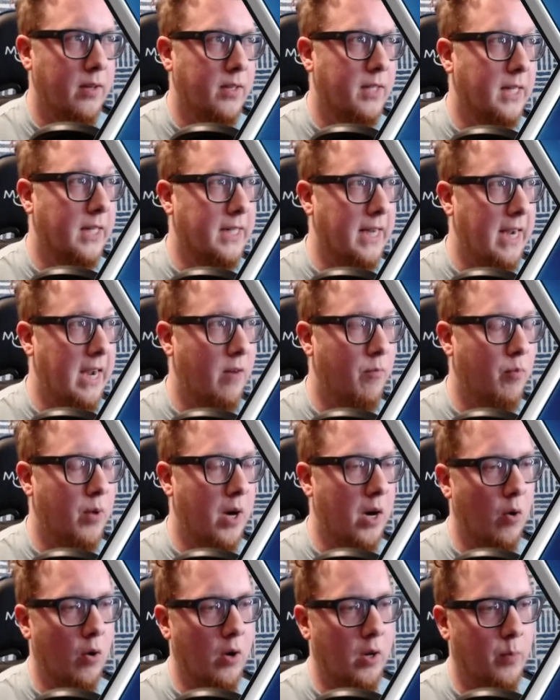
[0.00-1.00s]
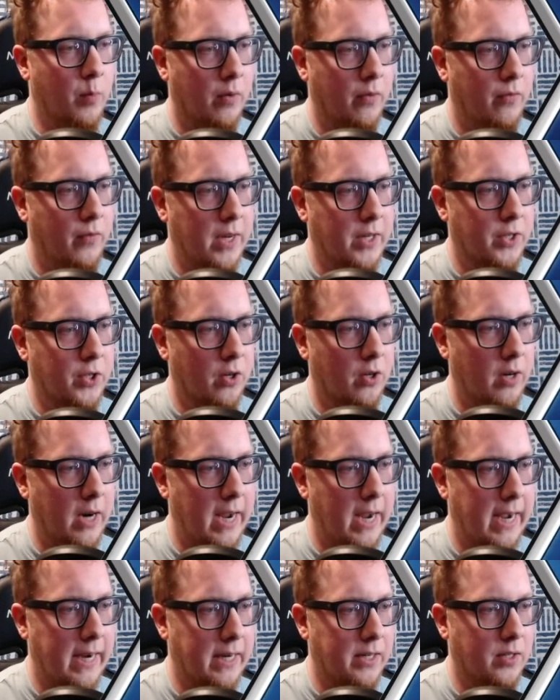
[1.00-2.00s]
Since I have priority, Professor
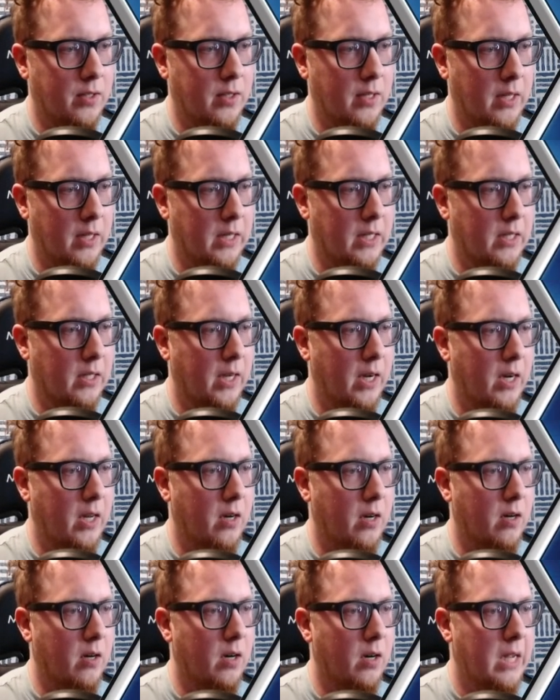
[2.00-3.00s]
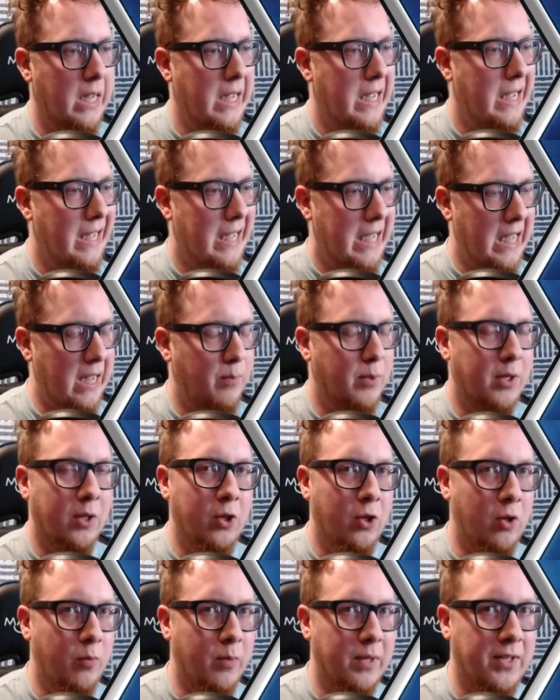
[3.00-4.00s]
X to this lane here keeps
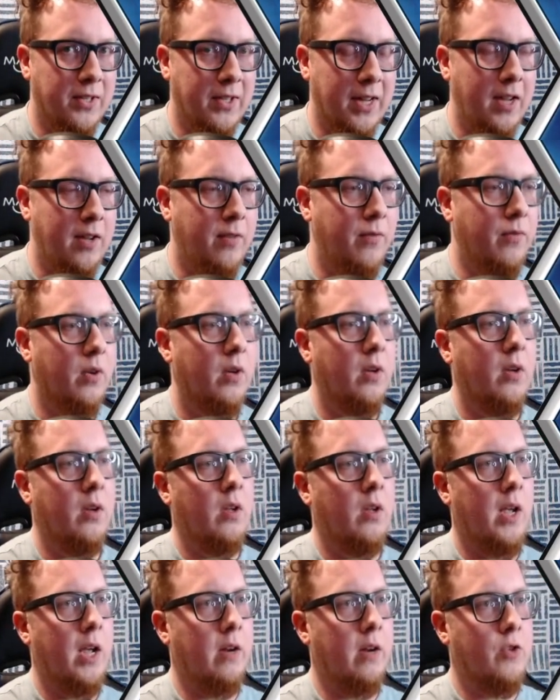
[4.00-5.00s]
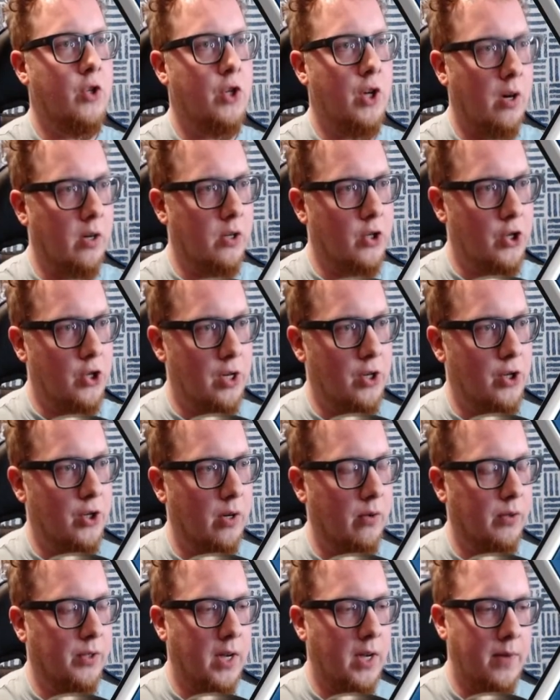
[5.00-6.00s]
Attuma safe. And if Shang-Chi
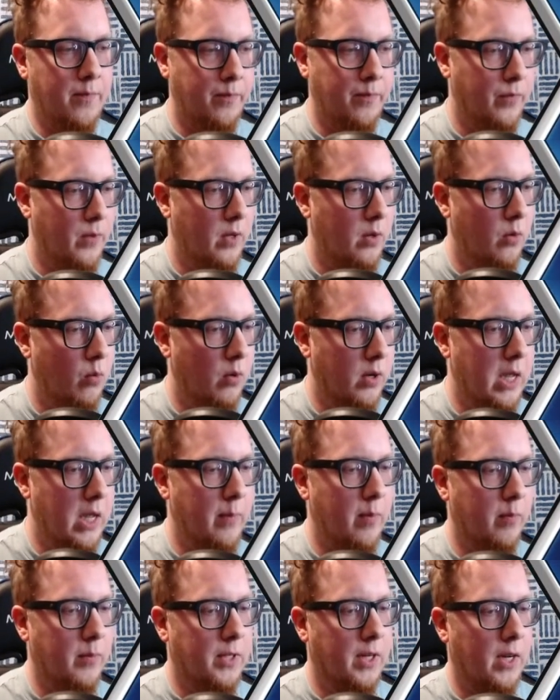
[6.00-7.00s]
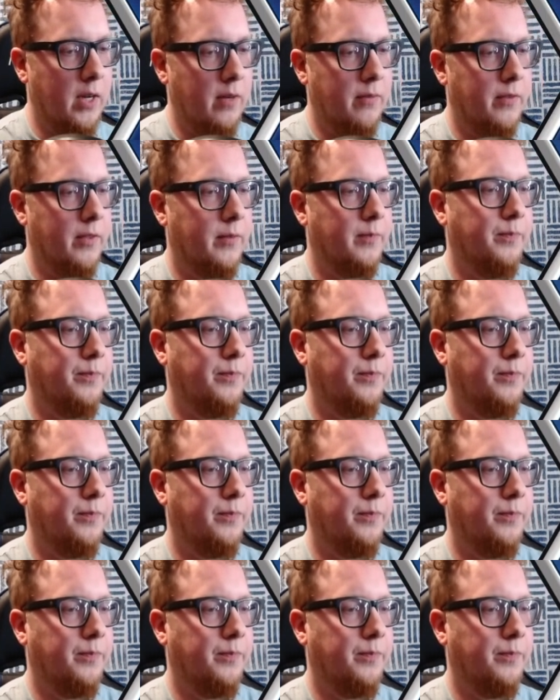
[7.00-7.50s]
shows up, we'll keep him safe.